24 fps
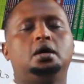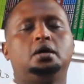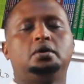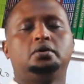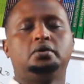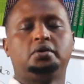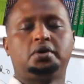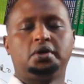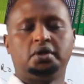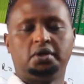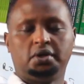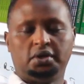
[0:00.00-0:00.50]

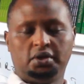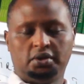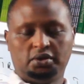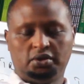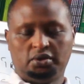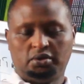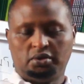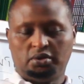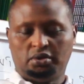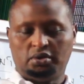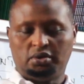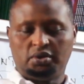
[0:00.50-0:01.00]
looking
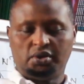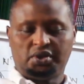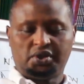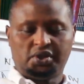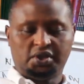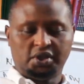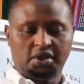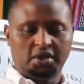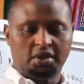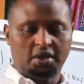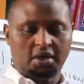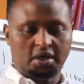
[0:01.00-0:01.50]
into
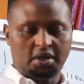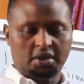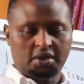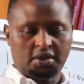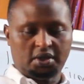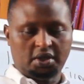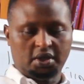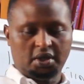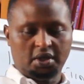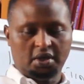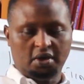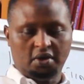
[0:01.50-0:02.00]

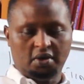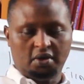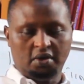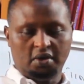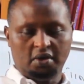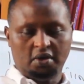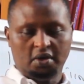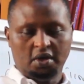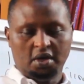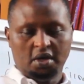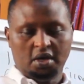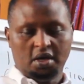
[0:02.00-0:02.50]

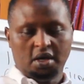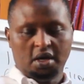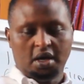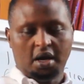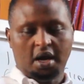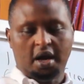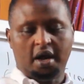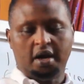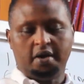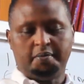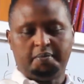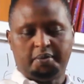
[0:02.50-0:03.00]
signal
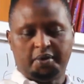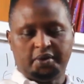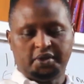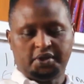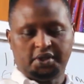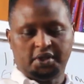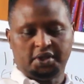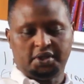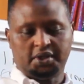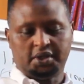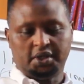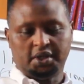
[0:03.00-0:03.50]
and
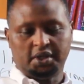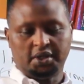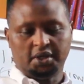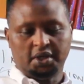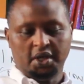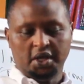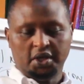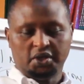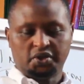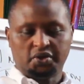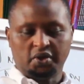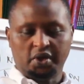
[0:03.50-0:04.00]
processing.
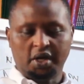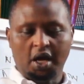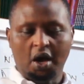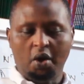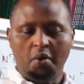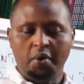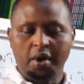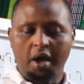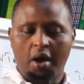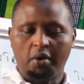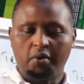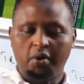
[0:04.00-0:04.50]
So
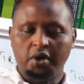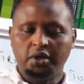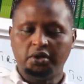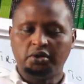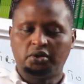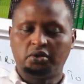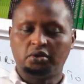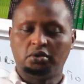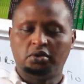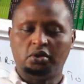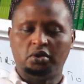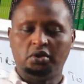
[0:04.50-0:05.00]
now we are going
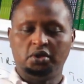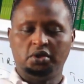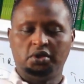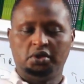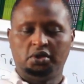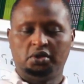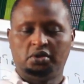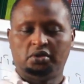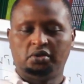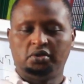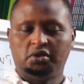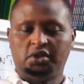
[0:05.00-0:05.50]
to go
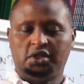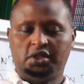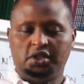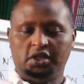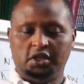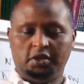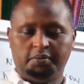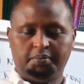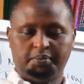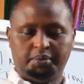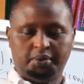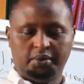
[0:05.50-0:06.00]
into
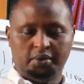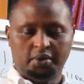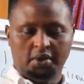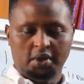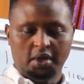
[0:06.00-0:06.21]
deep.